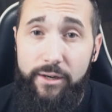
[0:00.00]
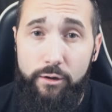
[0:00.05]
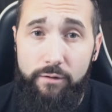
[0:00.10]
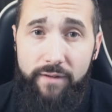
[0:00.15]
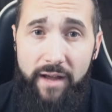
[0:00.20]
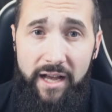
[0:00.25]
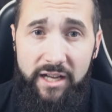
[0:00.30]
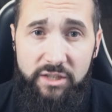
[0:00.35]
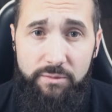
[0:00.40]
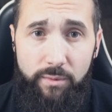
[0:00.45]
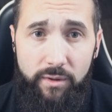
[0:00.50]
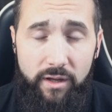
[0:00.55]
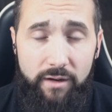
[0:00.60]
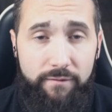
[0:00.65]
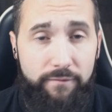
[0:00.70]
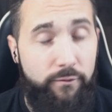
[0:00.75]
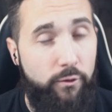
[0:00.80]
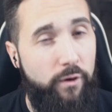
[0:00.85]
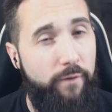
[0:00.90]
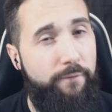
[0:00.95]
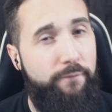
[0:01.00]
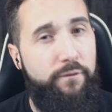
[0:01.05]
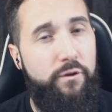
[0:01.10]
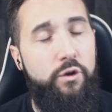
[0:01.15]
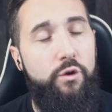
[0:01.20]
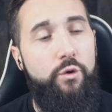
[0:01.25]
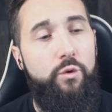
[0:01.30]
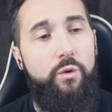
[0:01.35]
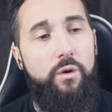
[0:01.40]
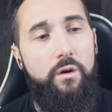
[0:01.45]
of Hezbollah, for a
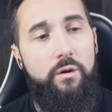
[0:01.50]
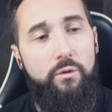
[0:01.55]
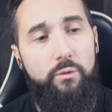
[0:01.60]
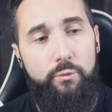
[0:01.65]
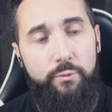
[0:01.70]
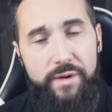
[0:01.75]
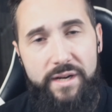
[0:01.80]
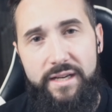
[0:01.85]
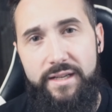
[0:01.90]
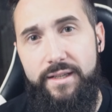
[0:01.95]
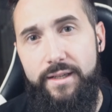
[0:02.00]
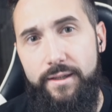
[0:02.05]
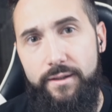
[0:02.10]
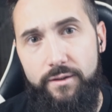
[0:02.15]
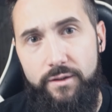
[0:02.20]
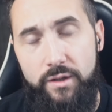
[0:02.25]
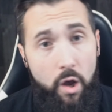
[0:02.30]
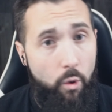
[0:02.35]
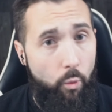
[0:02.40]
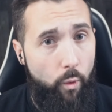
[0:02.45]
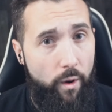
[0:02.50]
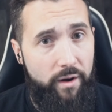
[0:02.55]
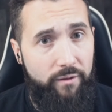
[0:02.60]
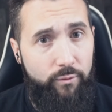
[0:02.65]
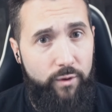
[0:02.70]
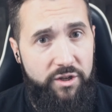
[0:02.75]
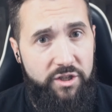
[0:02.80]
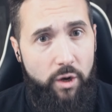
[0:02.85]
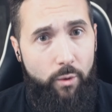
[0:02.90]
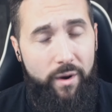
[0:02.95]
few reasons. One of
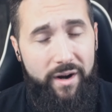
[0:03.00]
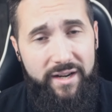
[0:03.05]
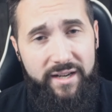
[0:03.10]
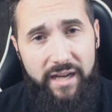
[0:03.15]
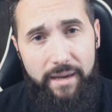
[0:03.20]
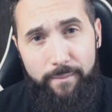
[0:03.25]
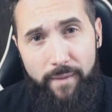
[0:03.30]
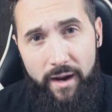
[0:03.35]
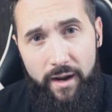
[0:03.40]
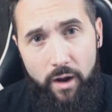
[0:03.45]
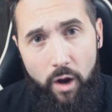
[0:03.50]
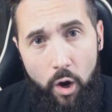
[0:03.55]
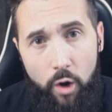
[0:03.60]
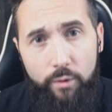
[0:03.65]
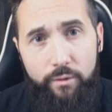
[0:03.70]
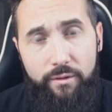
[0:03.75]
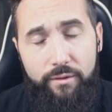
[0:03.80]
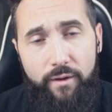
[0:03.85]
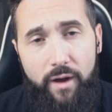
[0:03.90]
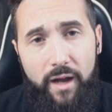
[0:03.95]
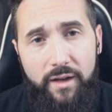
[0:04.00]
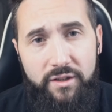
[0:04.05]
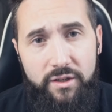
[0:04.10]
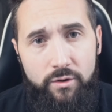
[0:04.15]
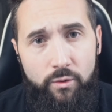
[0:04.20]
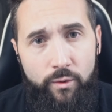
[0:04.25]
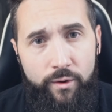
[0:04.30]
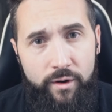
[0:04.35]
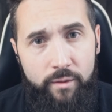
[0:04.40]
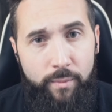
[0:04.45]
which I wanted to get my own thoughts
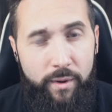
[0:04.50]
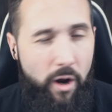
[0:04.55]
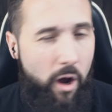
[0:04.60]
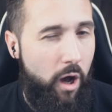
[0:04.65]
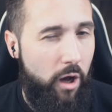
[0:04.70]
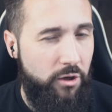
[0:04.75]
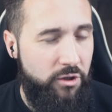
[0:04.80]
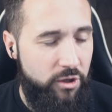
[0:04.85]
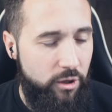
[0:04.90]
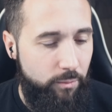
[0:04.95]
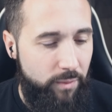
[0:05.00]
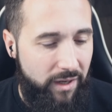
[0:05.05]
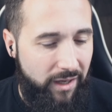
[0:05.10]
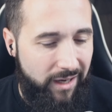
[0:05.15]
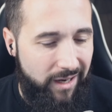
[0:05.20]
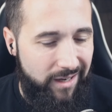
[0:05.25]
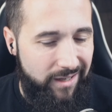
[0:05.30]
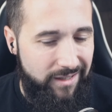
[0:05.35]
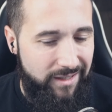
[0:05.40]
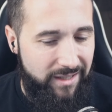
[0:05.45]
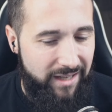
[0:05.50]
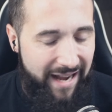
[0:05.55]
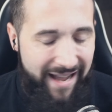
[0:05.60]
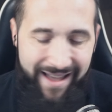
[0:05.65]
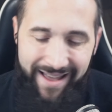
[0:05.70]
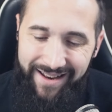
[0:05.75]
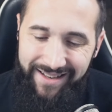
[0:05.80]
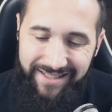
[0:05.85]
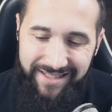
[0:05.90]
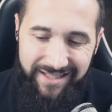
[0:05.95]
in order, but also because I
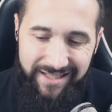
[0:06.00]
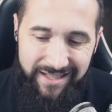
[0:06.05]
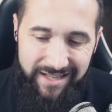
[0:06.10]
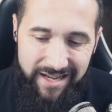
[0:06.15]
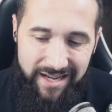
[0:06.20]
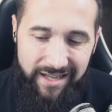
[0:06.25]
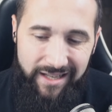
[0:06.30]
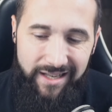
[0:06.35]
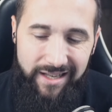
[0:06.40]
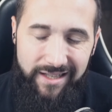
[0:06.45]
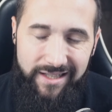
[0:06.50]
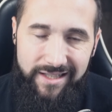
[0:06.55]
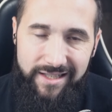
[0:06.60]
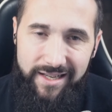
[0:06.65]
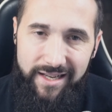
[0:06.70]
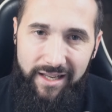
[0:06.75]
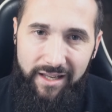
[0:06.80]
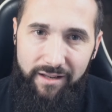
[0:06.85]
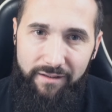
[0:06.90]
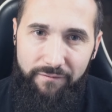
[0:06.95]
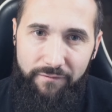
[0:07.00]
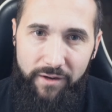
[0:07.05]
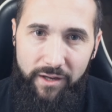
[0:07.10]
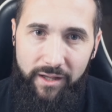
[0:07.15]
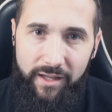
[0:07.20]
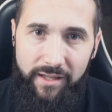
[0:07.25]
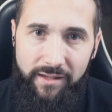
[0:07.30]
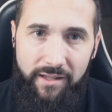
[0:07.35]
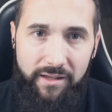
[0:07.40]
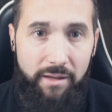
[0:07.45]
had a sneaky, sneaky
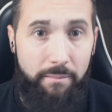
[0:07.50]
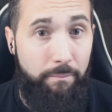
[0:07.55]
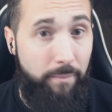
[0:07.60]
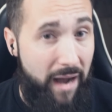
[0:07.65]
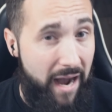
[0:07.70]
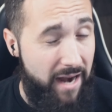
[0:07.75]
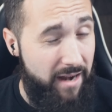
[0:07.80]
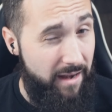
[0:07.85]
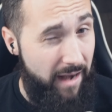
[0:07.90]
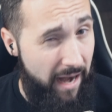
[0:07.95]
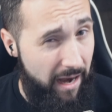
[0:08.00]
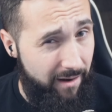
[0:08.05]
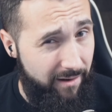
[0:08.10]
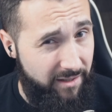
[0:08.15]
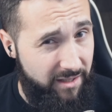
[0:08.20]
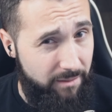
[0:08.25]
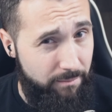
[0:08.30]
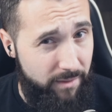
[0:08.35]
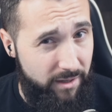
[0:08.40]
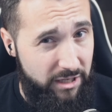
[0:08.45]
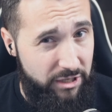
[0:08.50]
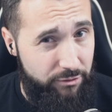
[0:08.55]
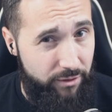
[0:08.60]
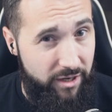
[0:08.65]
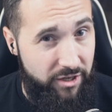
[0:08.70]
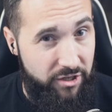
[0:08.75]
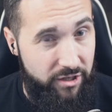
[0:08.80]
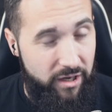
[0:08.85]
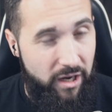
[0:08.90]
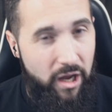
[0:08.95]
feeling that the Biden Harris
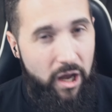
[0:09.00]
administration